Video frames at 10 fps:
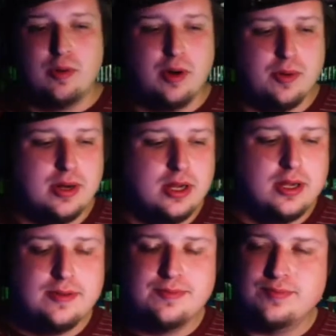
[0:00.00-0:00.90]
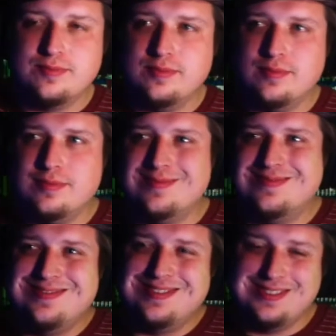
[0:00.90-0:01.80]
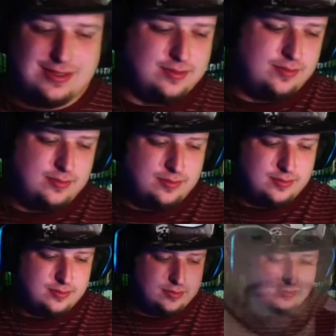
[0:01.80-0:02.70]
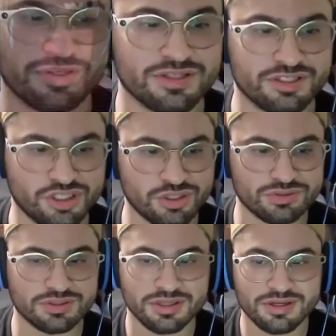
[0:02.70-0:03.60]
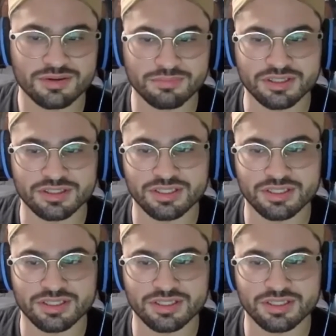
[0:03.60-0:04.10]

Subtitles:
might have just, it might have been, they might have said that it was a cop in the show, but in the